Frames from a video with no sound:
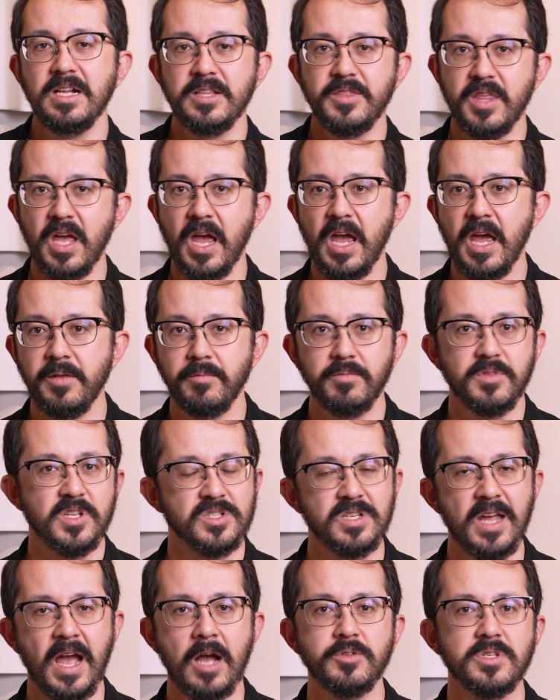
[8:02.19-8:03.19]
then the
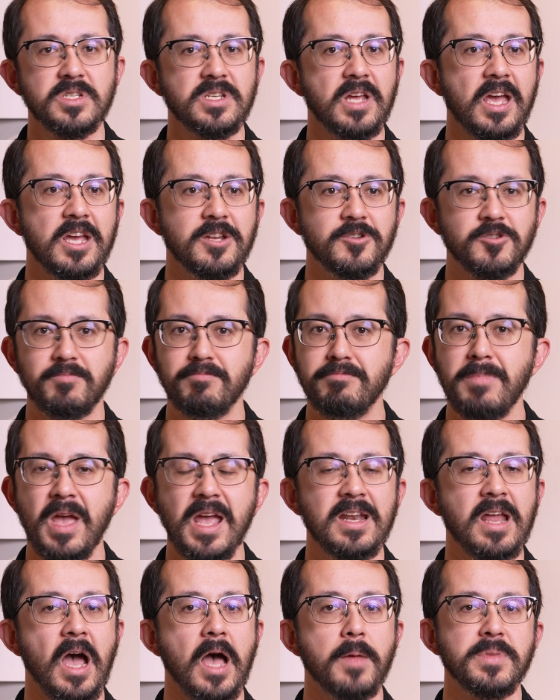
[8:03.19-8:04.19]
soundstage
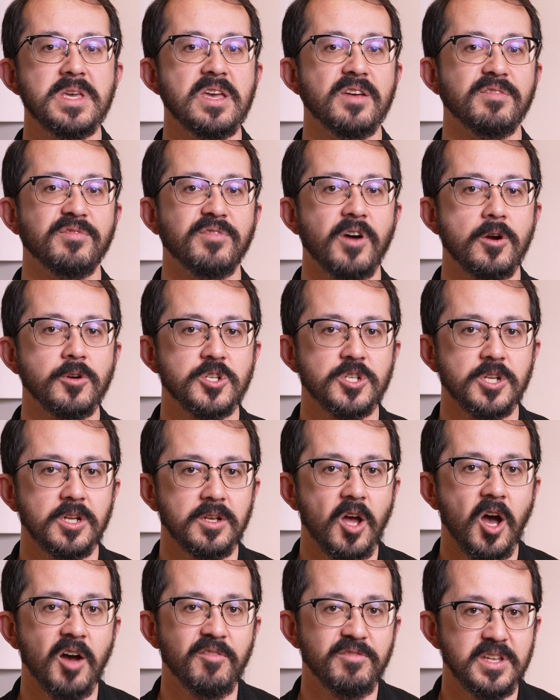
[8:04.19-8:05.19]
may not be a
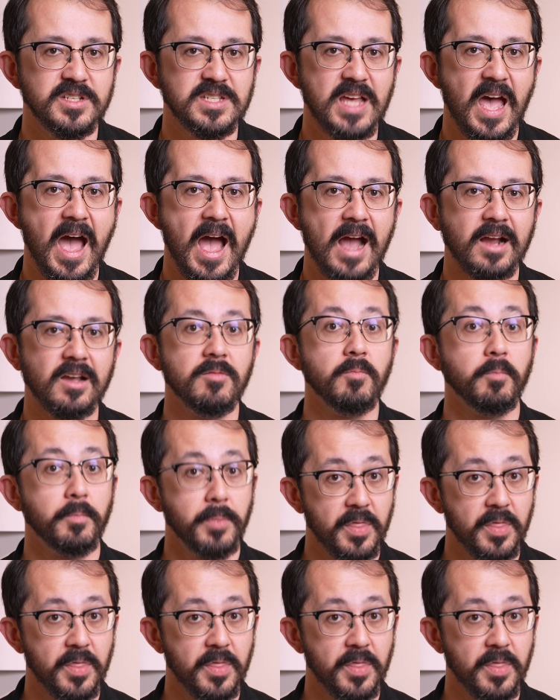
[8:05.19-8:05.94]
function of the DAC,